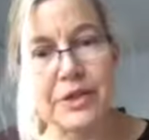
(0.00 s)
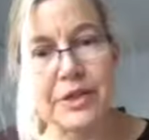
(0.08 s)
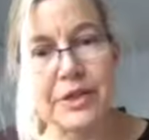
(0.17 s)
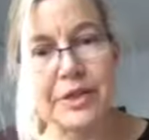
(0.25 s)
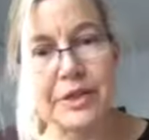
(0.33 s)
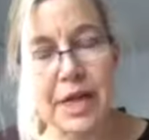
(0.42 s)

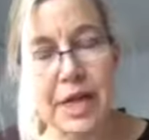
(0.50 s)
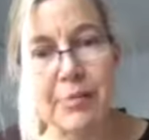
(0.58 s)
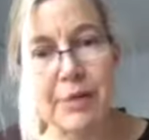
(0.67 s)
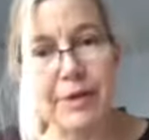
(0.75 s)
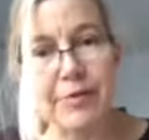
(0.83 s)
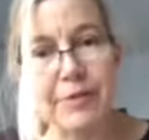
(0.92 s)
is a
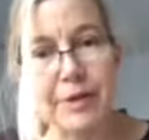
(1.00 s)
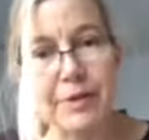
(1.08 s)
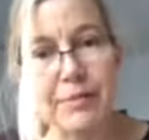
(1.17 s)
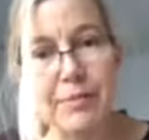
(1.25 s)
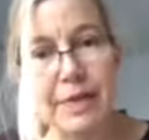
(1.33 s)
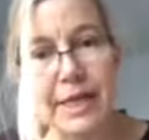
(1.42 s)
compound found
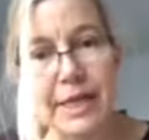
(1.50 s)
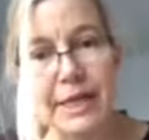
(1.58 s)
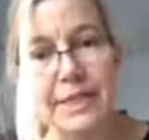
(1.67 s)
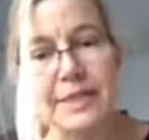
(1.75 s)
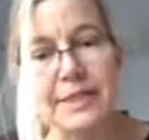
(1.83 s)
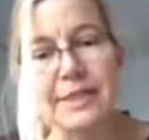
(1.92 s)
in
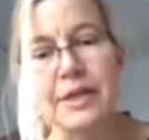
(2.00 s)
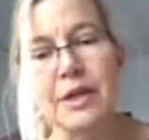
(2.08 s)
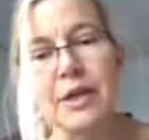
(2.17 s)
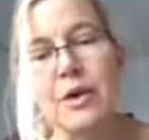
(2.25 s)
plants,